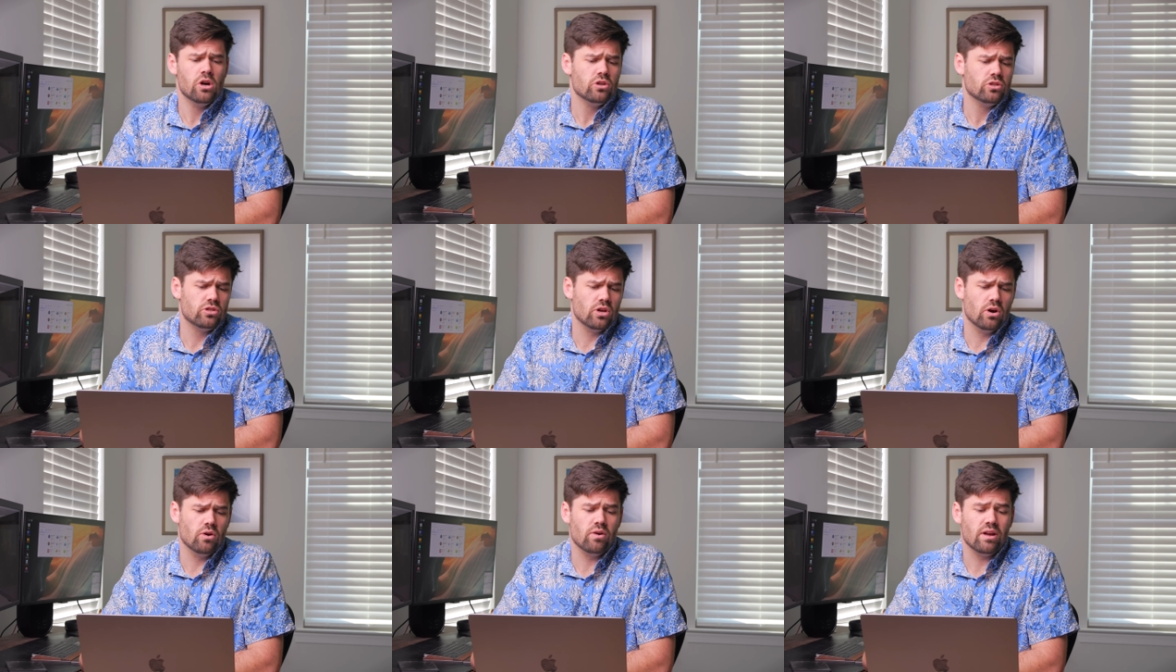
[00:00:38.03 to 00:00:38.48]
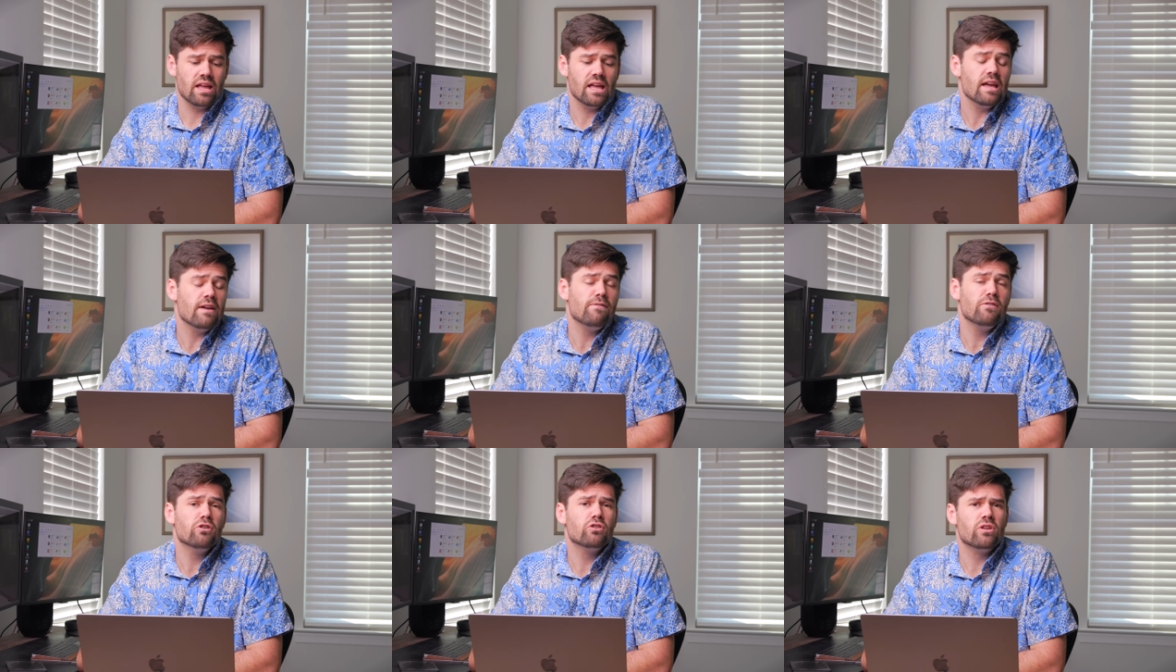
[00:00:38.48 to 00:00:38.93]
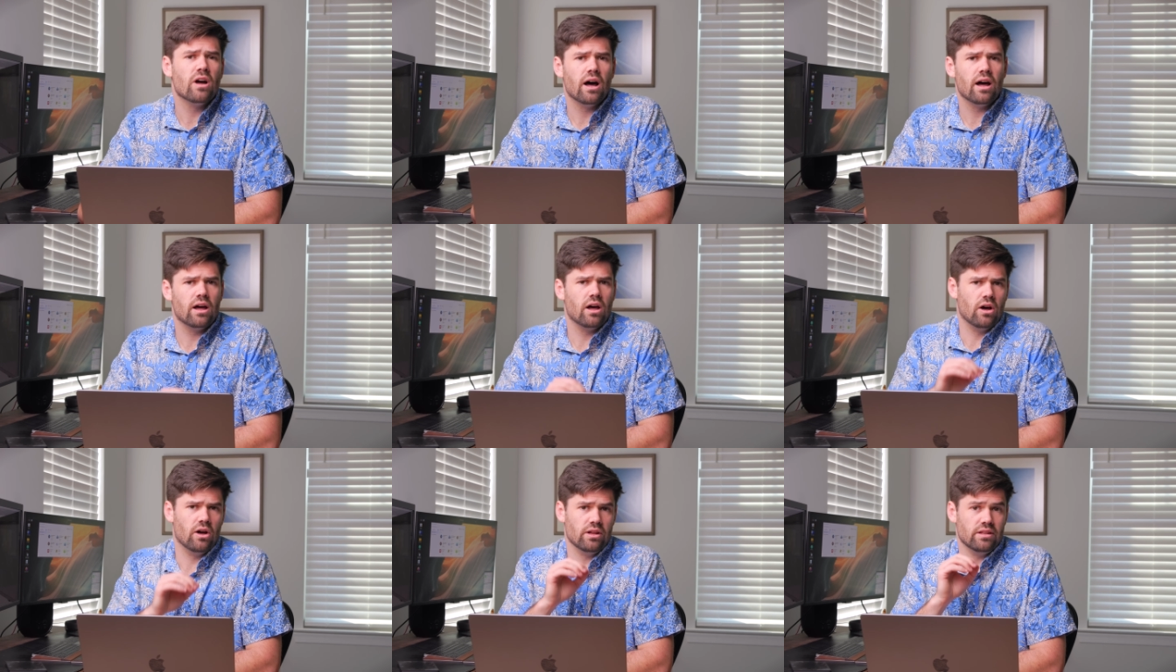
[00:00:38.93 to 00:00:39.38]
So if you're
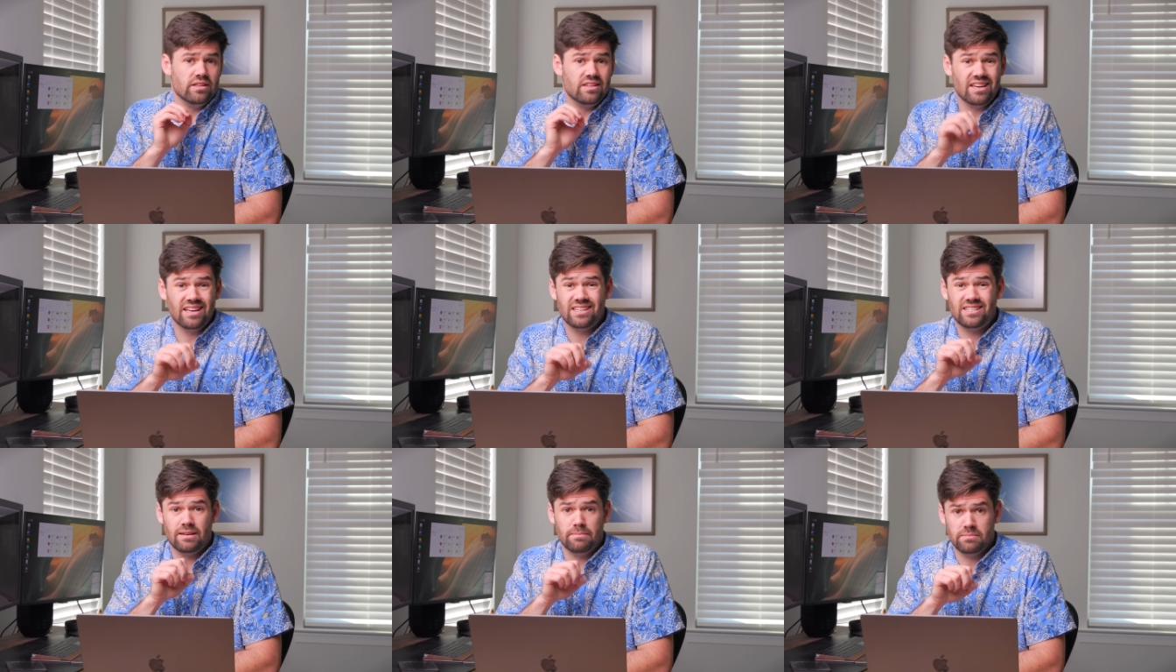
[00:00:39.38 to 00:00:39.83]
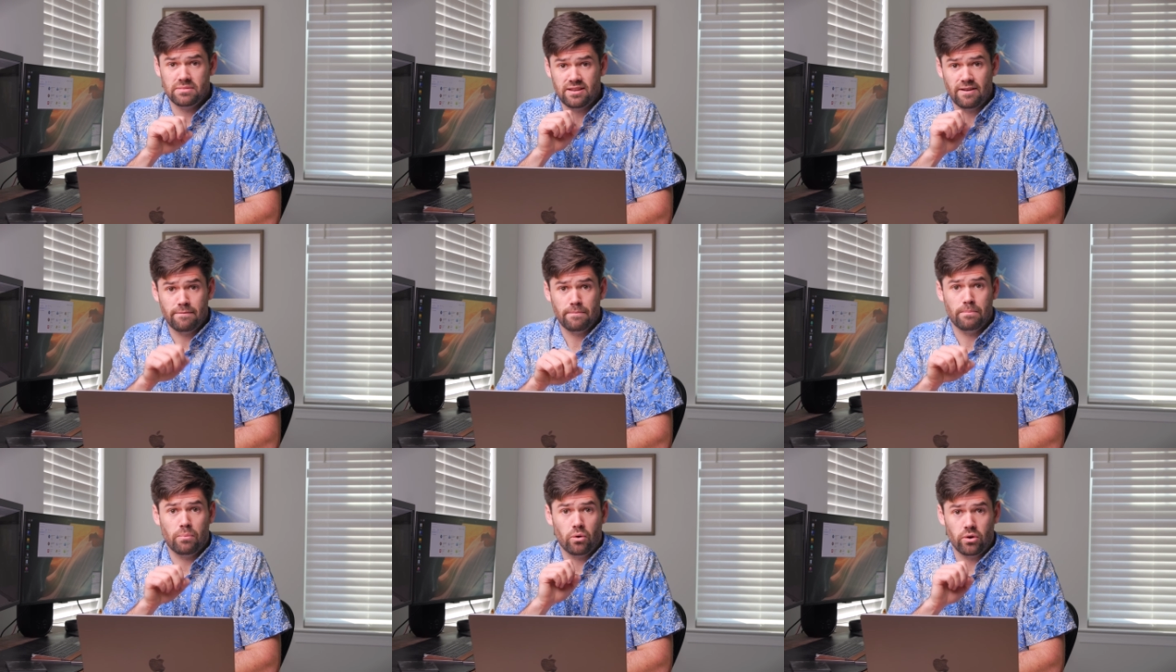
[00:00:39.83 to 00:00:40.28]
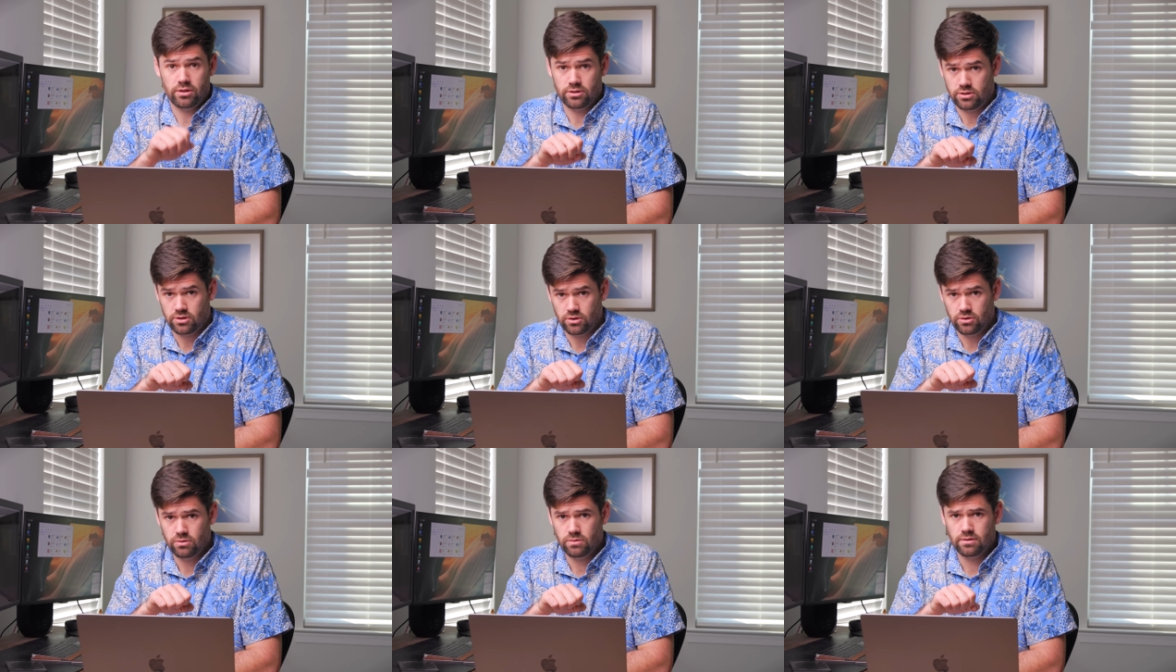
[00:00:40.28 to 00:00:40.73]
not on DSM
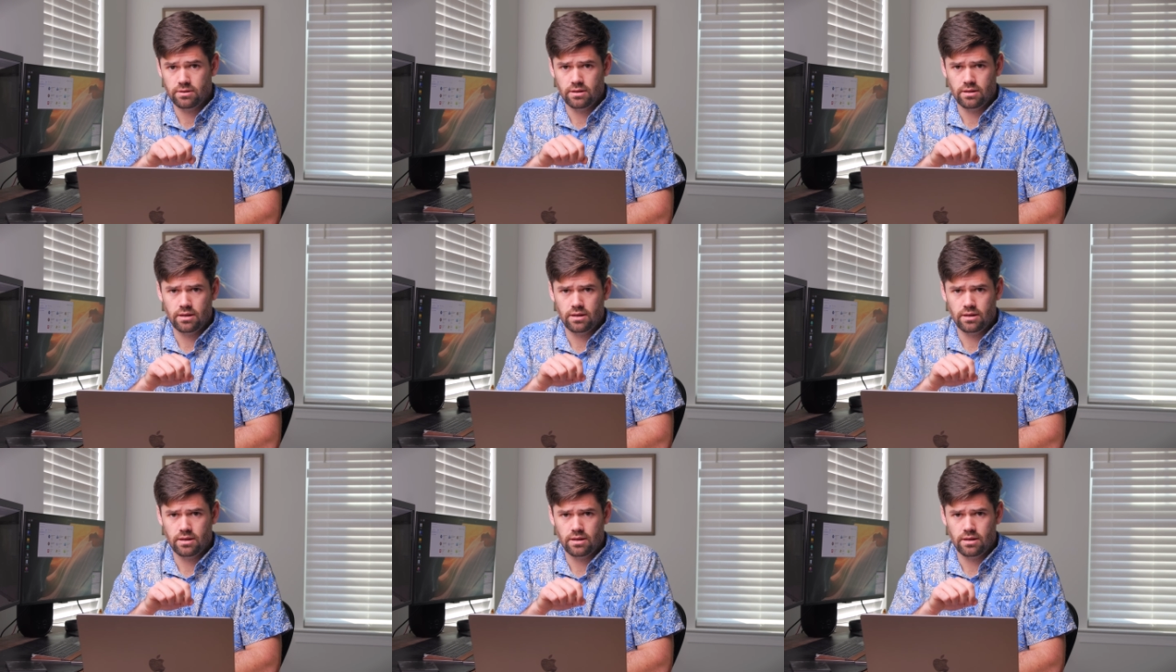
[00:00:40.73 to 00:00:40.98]
7.2,